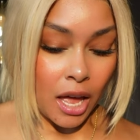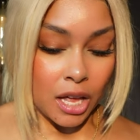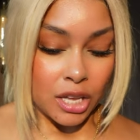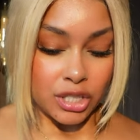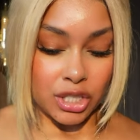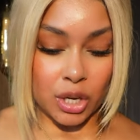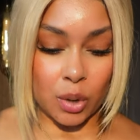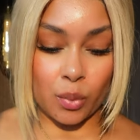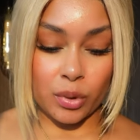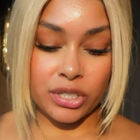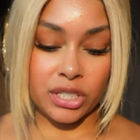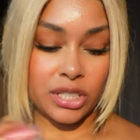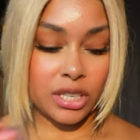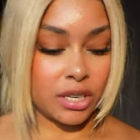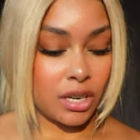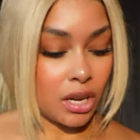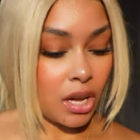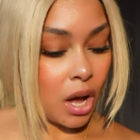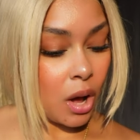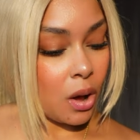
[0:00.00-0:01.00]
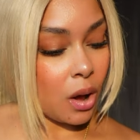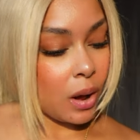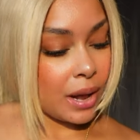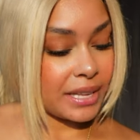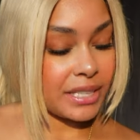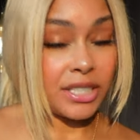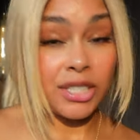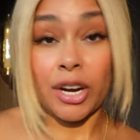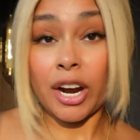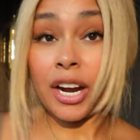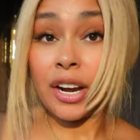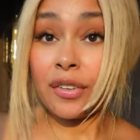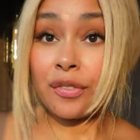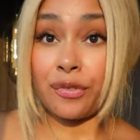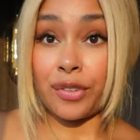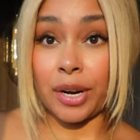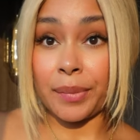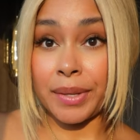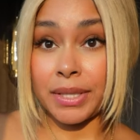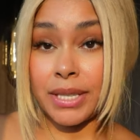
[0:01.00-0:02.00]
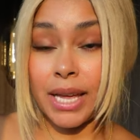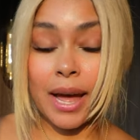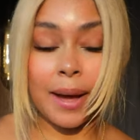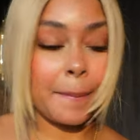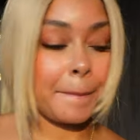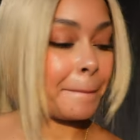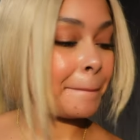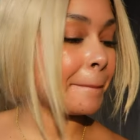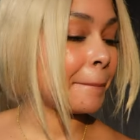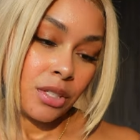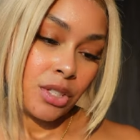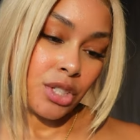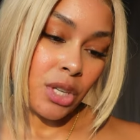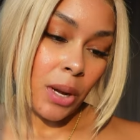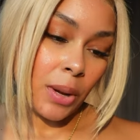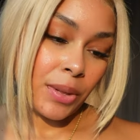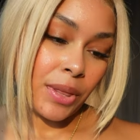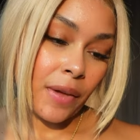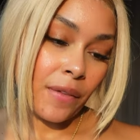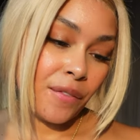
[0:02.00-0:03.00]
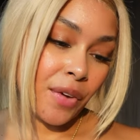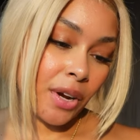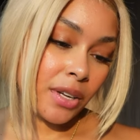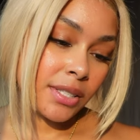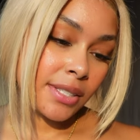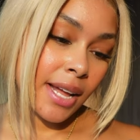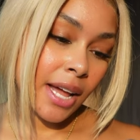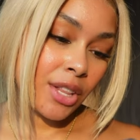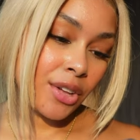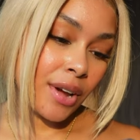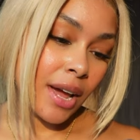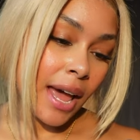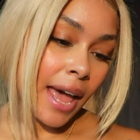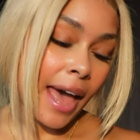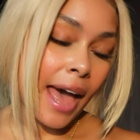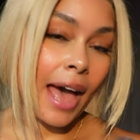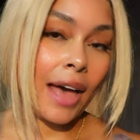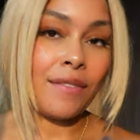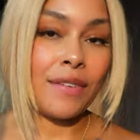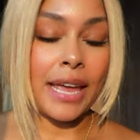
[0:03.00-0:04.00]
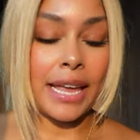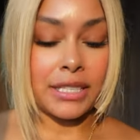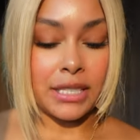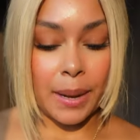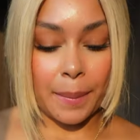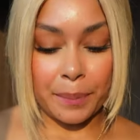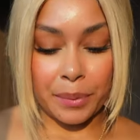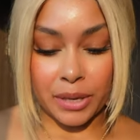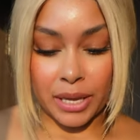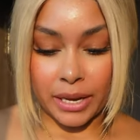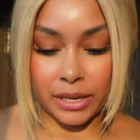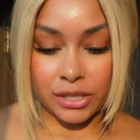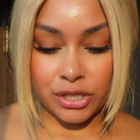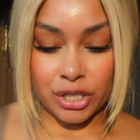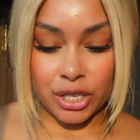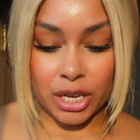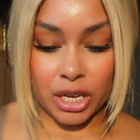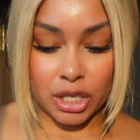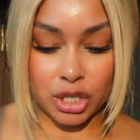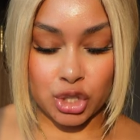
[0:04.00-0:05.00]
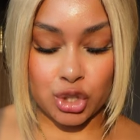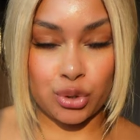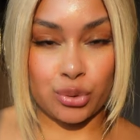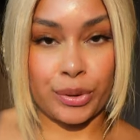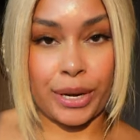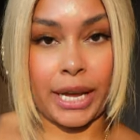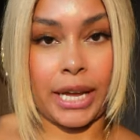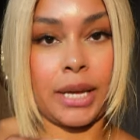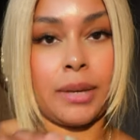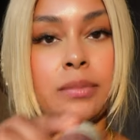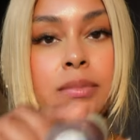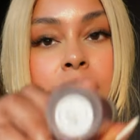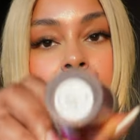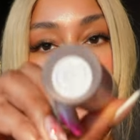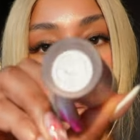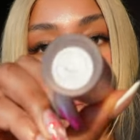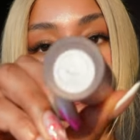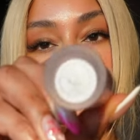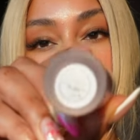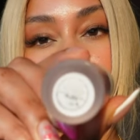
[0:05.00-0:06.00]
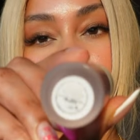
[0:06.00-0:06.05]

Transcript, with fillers: So we're just gonna go and start from the top. So the first color I have is Blush Dreams.